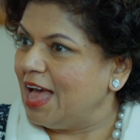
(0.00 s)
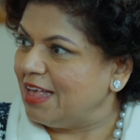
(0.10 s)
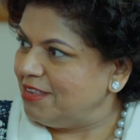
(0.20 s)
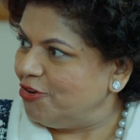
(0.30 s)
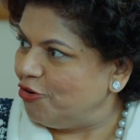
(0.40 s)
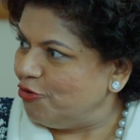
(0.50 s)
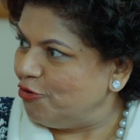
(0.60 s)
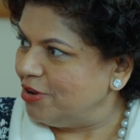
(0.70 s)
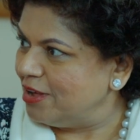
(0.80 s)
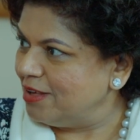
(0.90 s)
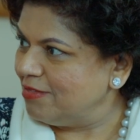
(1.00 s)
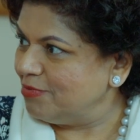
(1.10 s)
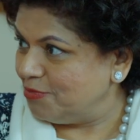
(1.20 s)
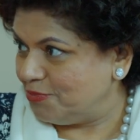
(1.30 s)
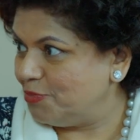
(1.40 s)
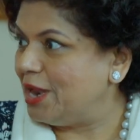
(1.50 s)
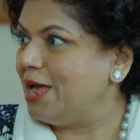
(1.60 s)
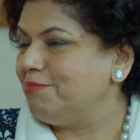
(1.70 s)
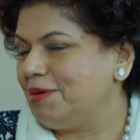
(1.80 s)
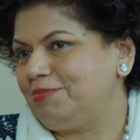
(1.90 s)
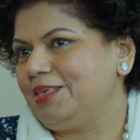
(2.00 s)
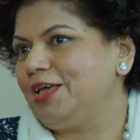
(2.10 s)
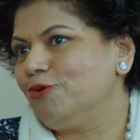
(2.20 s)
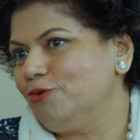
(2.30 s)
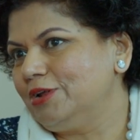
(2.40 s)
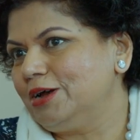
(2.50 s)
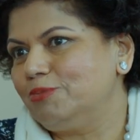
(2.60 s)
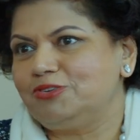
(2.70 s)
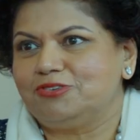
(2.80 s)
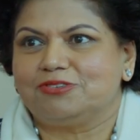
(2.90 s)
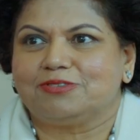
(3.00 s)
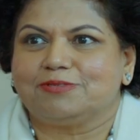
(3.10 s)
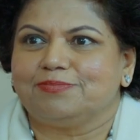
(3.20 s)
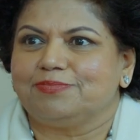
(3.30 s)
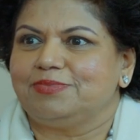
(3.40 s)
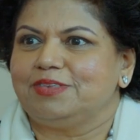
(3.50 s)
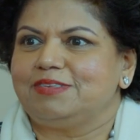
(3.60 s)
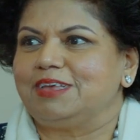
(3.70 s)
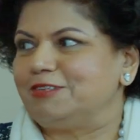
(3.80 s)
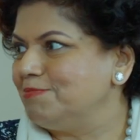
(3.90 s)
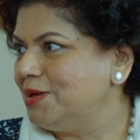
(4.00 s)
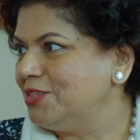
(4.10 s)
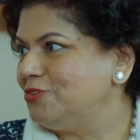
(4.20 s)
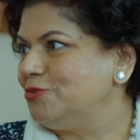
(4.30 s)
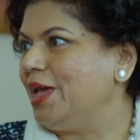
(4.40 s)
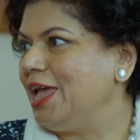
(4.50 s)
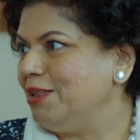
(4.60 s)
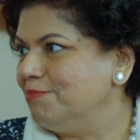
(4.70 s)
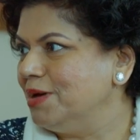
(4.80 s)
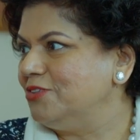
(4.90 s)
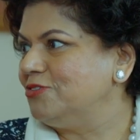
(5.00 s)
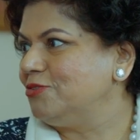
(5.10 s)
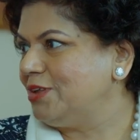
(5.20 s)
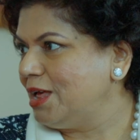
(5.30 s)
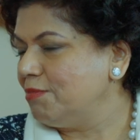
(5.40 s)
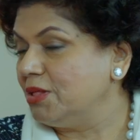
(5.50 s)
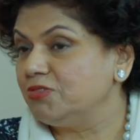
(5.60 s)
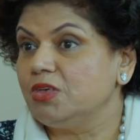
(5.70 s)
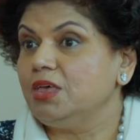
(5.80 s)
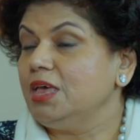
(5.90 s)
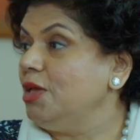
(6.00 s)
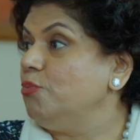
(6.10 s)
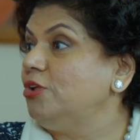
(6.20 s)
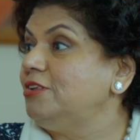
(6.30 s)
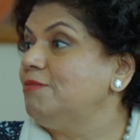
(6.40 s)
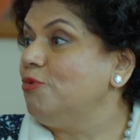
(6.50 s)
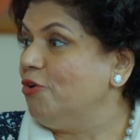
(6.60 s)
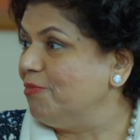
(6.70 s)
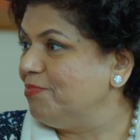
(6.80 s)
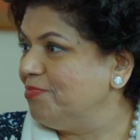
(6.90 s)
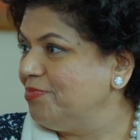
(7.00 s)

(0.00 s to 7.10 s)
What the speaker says: as he got older, when I'm saying older, which is 6 months to 8 months to 10 months, he wanted more.